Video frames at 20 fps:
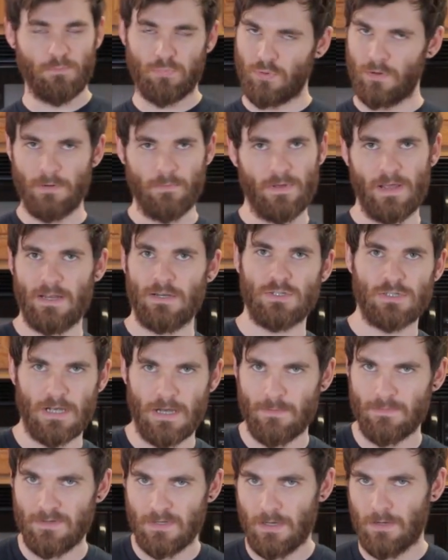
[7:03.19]
pre-made
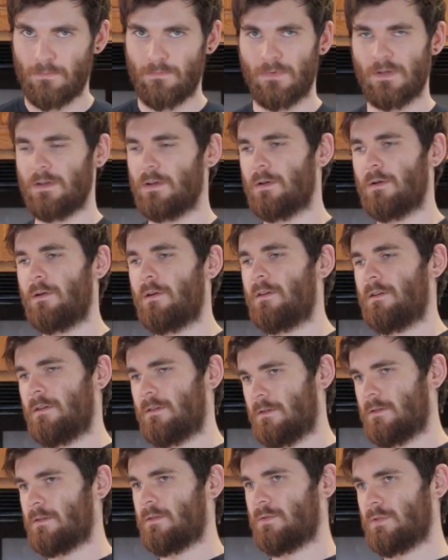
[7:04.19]
chopped up
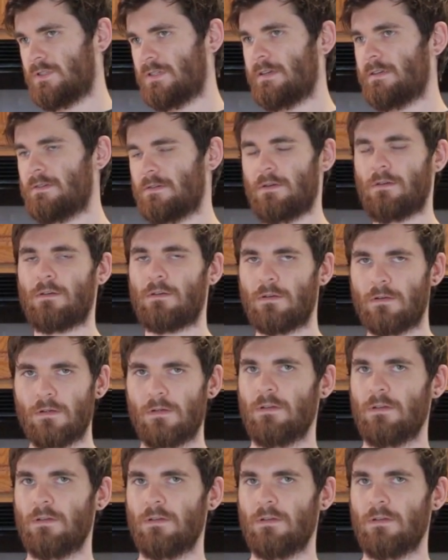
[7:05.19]
ginger.